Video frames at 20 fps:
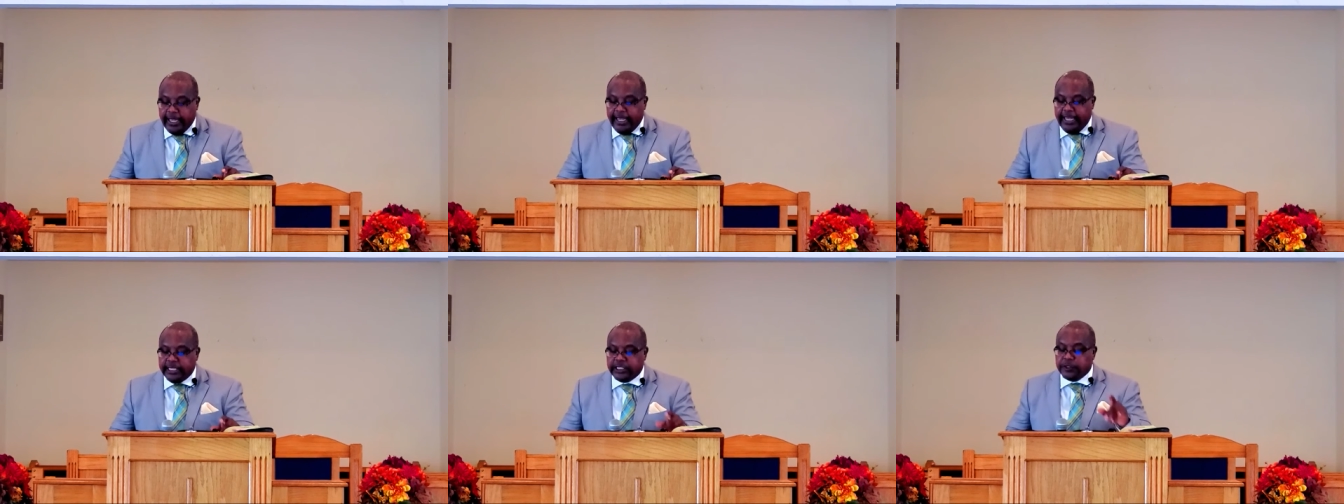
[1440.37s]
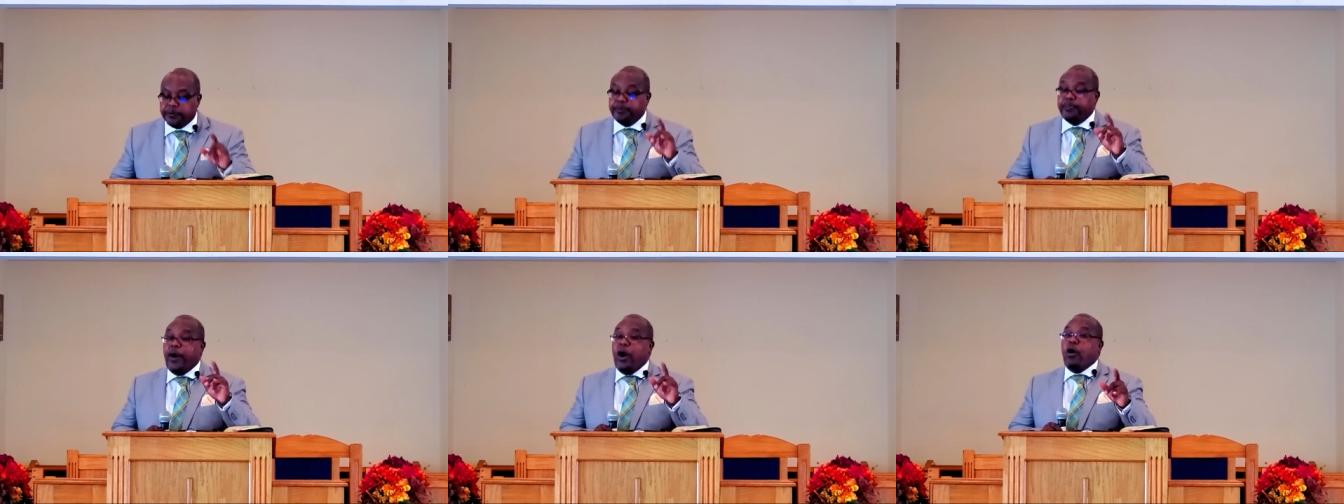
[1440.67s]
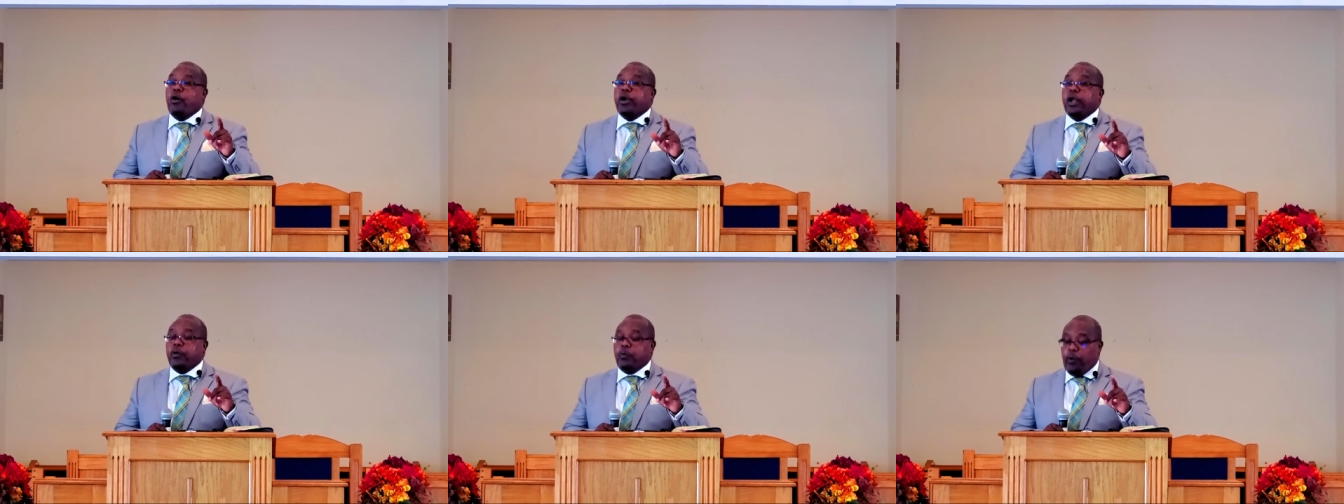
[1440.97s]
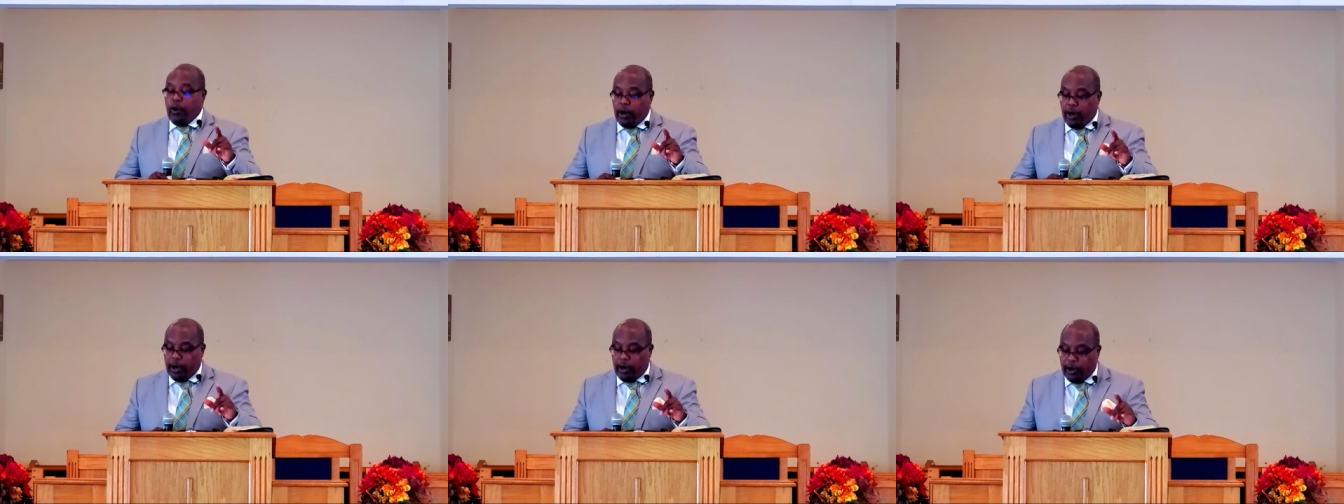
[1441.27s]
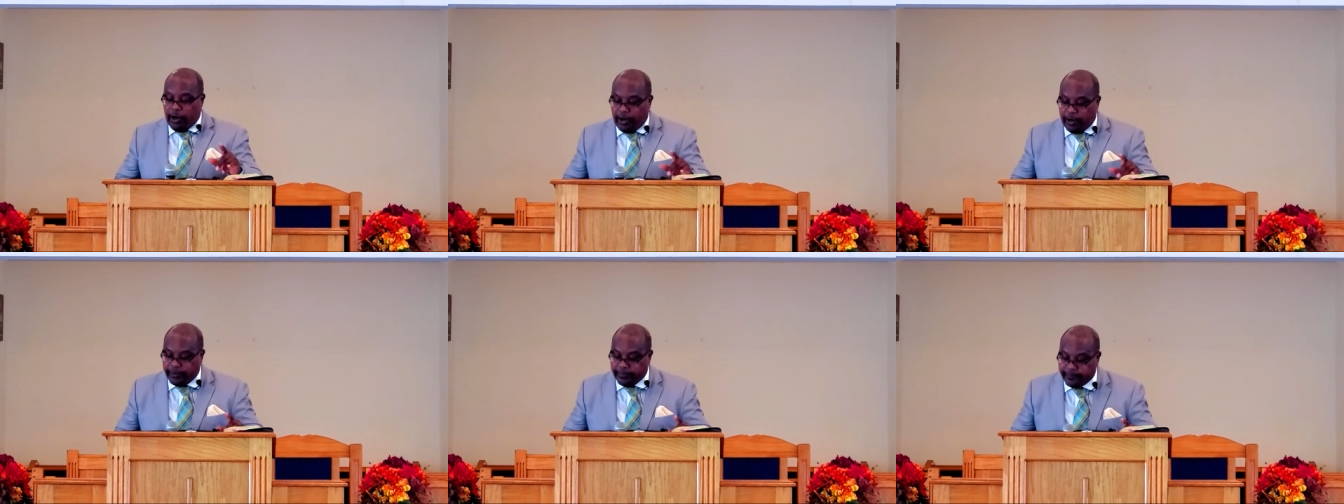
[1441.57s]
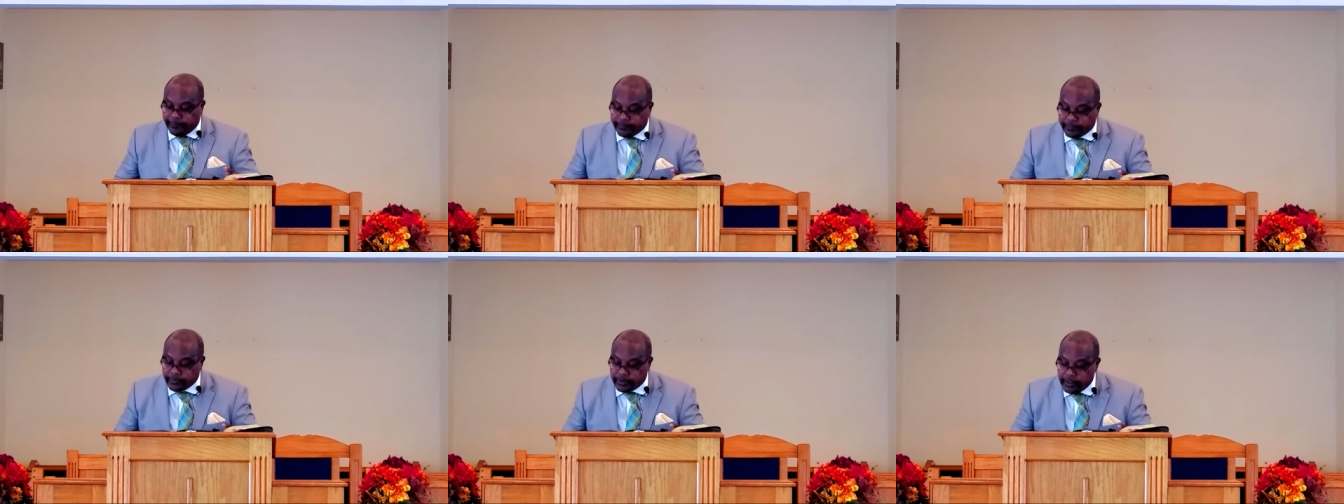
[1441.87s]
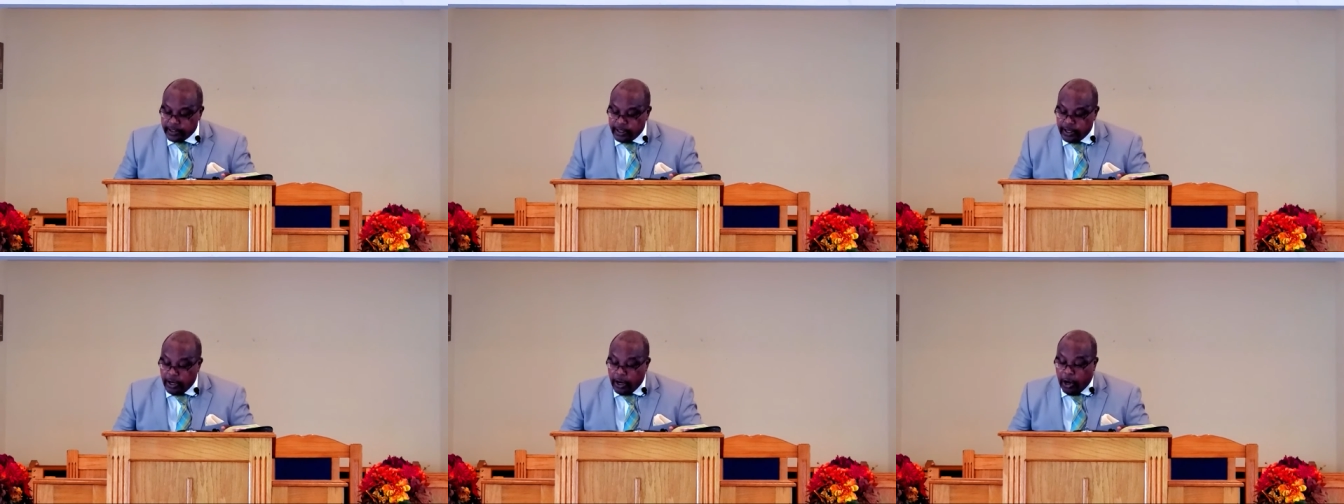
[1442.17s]
his spoken word,
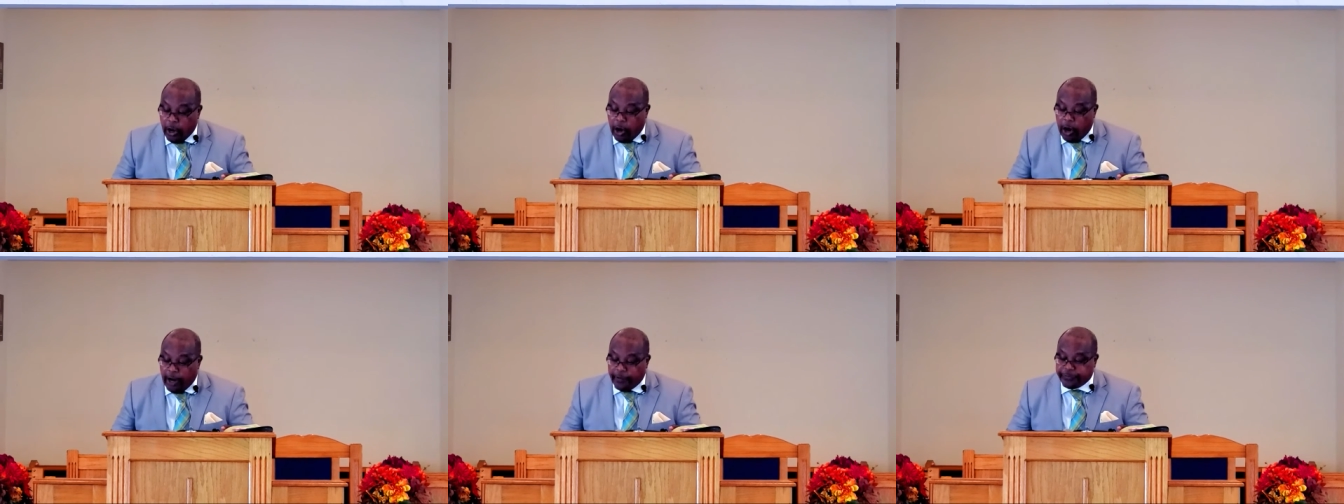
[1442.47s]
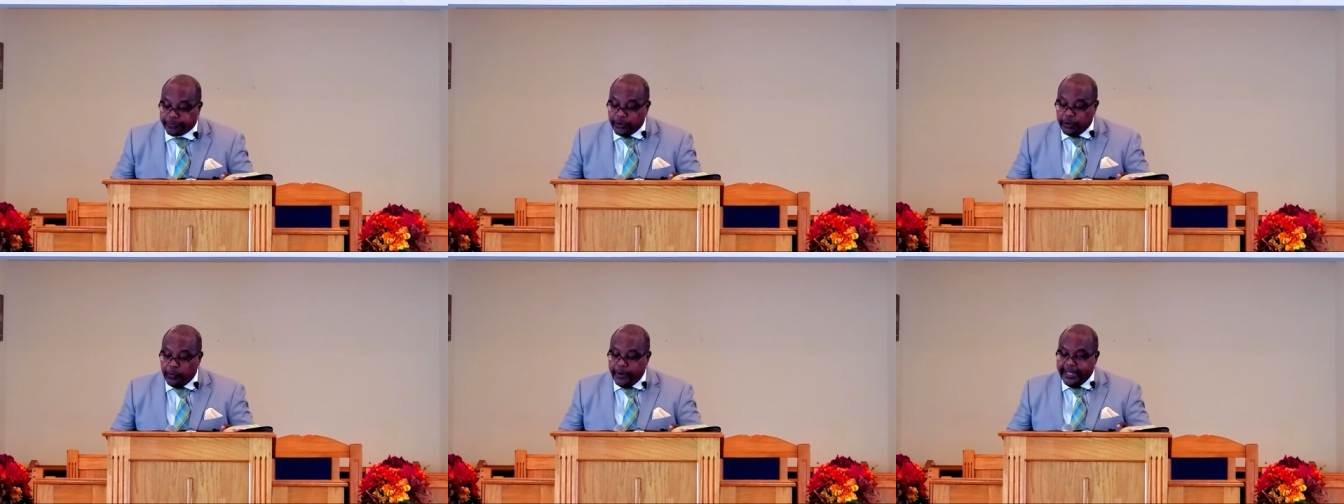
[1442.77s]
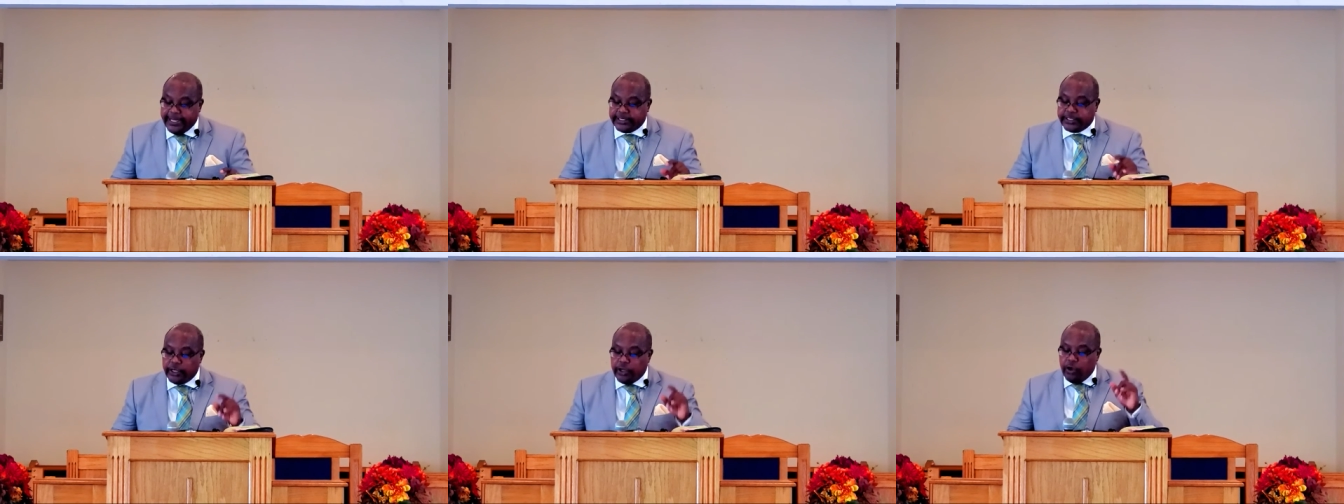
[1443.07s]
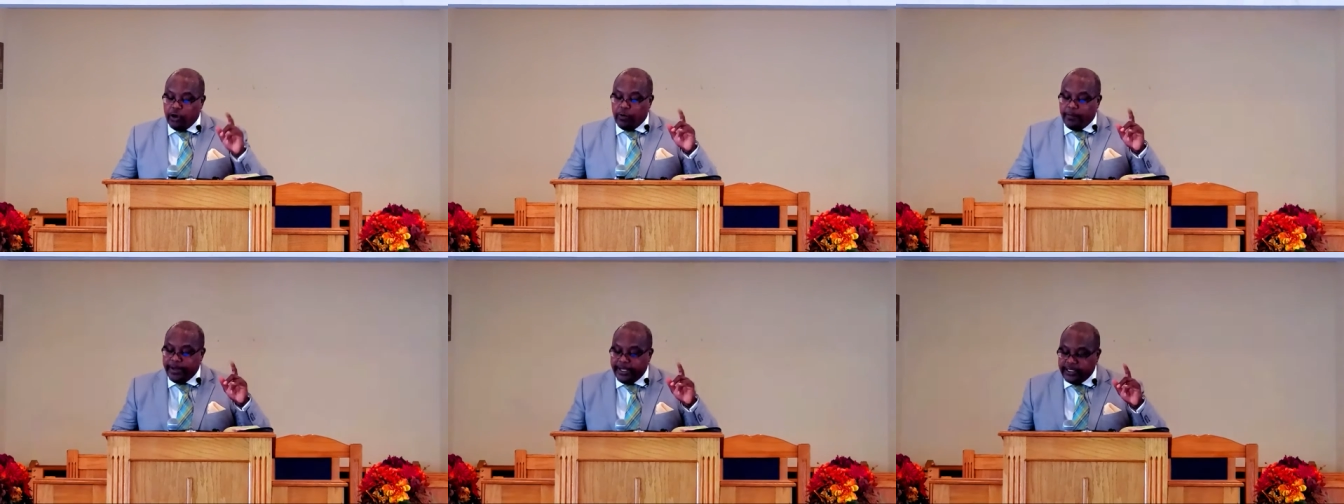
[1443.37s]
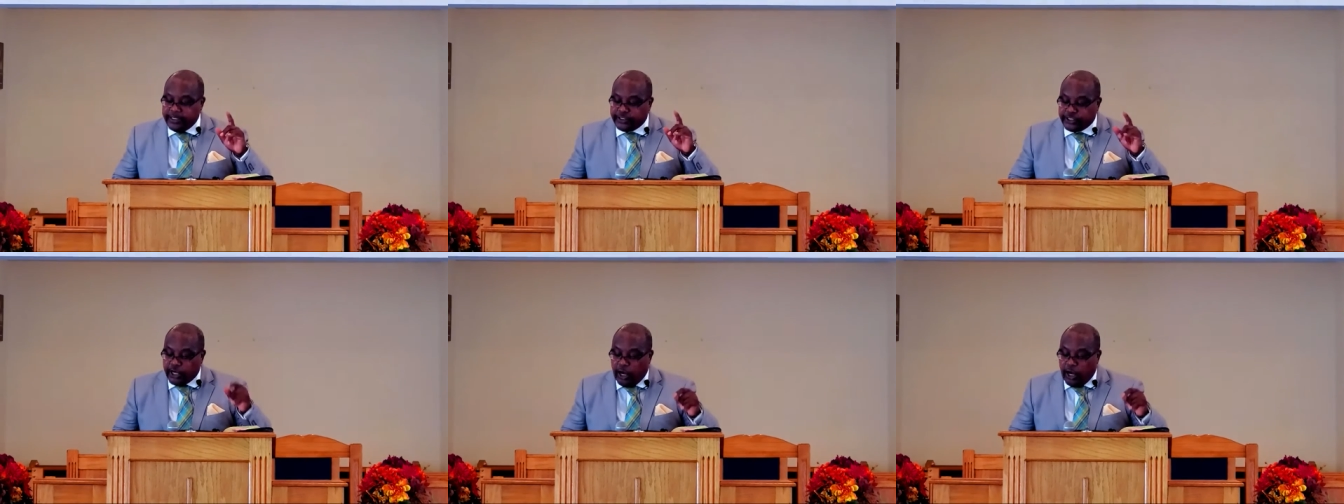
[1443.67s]
or through his human,